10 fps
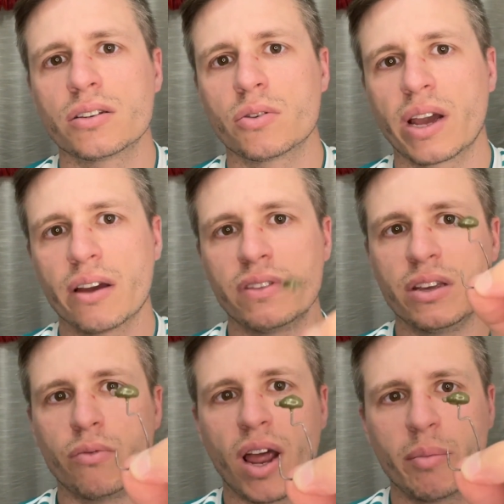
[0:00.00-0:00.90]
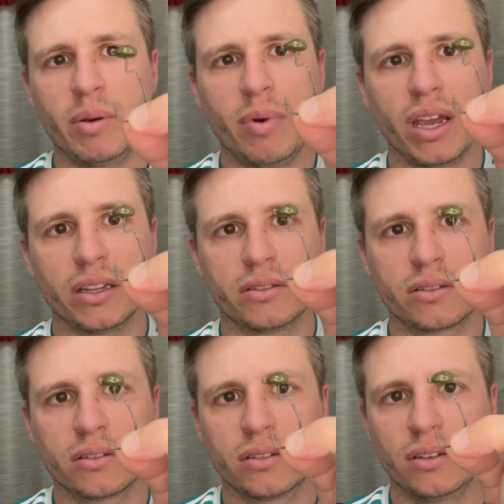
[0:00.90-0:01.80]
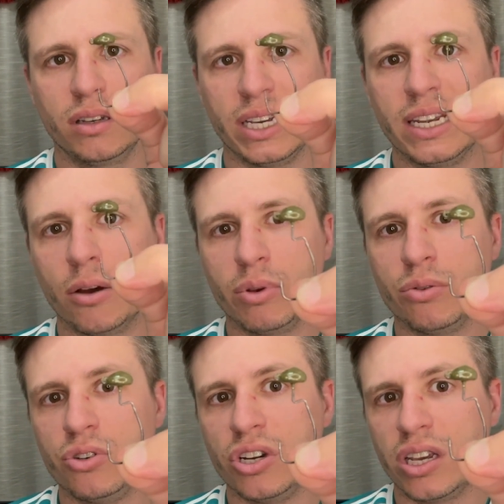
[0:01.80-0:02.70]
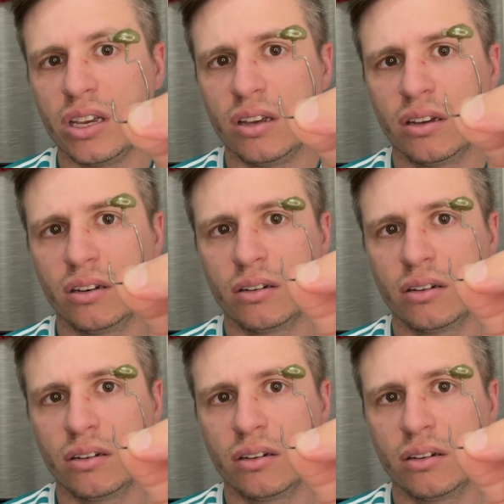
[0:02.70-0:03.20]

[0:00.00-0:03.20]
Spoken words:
So I have the Rabid Baits EWG